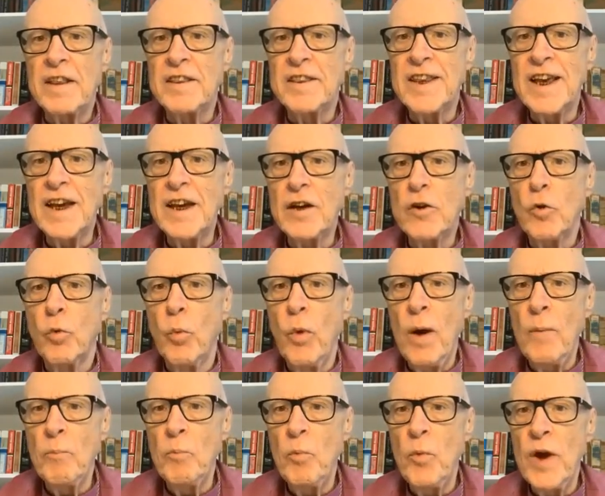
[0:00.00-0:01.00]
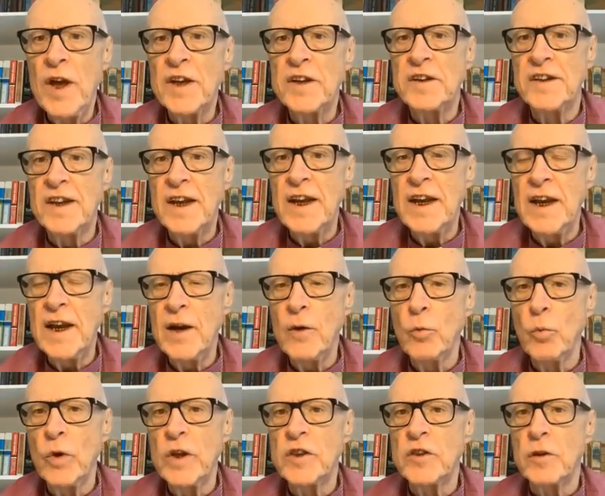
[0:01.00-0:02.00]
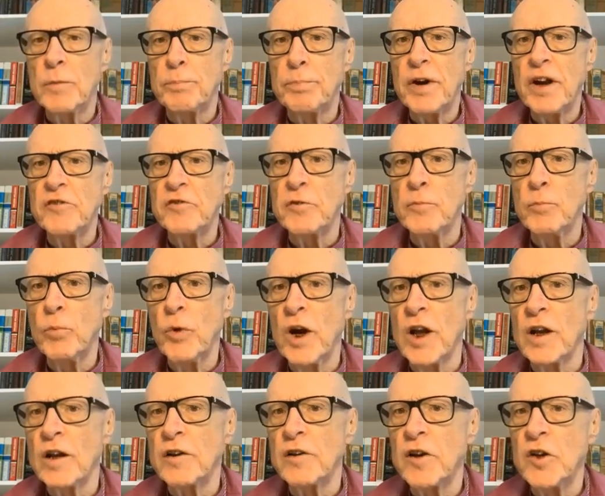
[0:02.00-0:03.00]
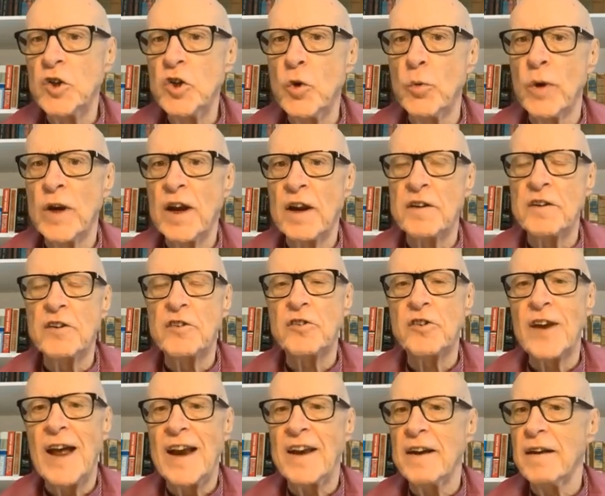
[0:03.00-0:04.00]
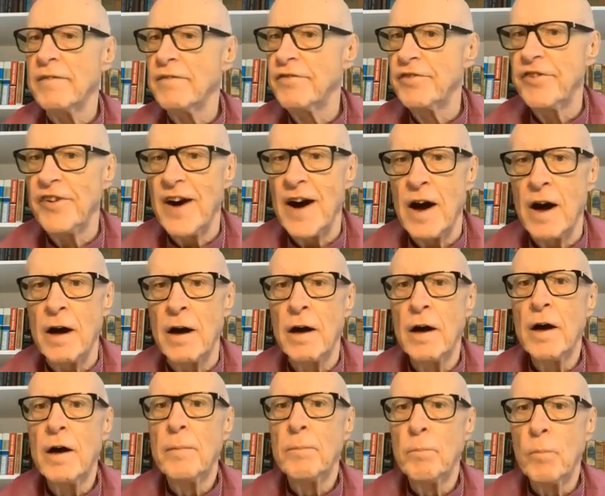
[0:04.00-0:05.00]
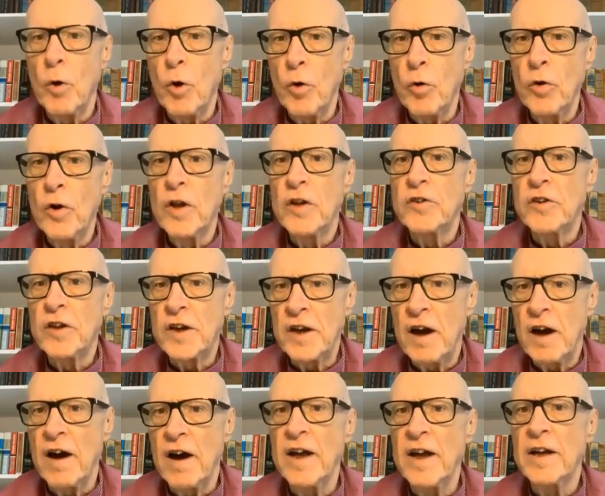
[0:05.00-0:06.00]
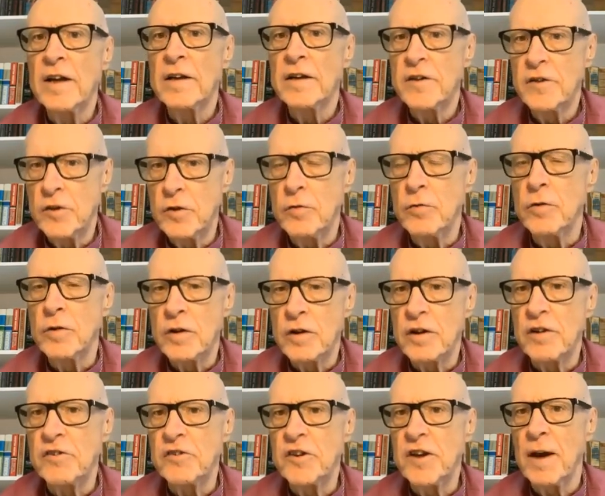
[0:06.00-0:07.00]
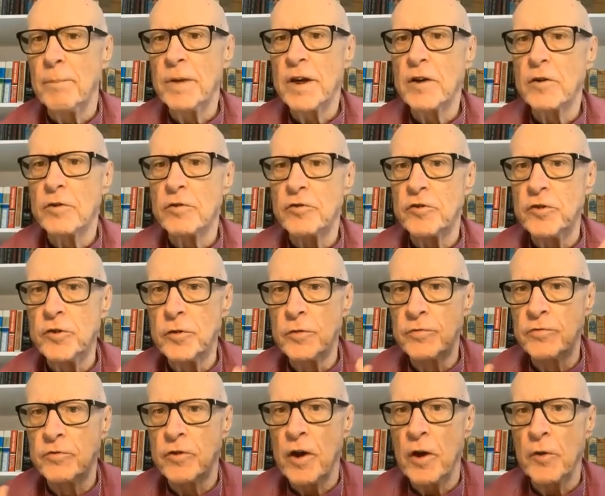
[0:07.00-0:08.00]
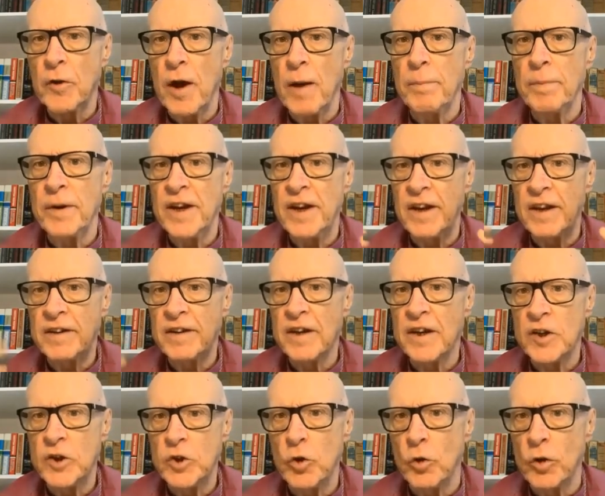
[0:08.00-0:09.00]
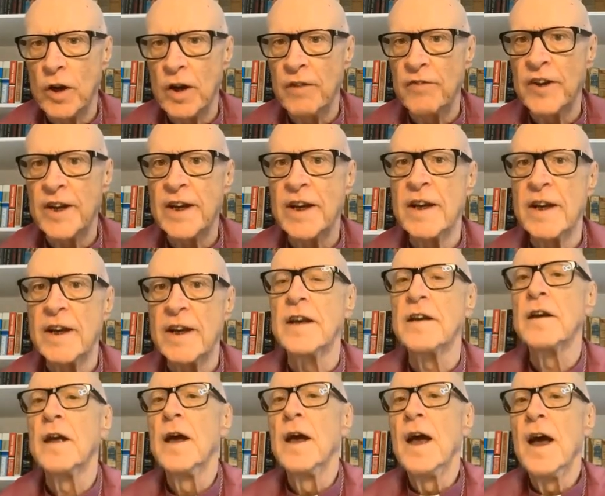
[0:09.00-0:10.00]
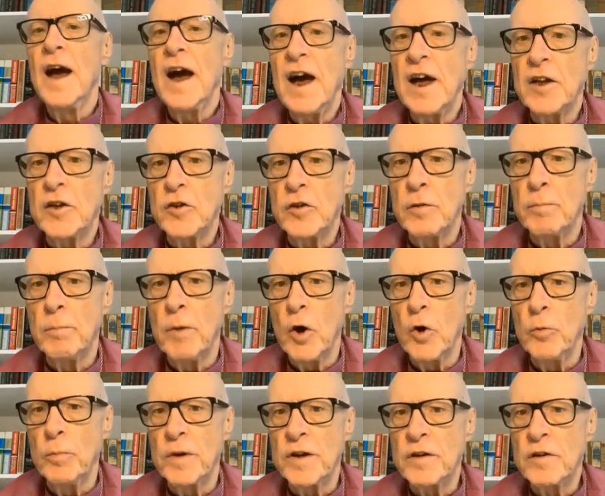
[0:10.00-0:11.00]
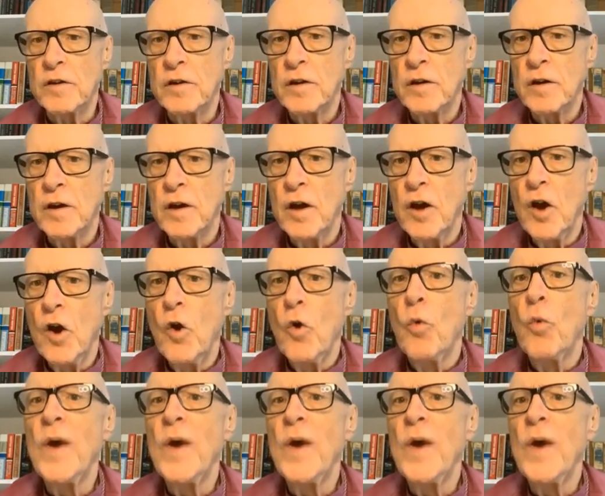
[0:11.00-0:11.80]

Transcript: But I think when we're dealing with the present world, and you will understand it far more than I do, Cristian, because you've grown up in it and you're living in it at the moment.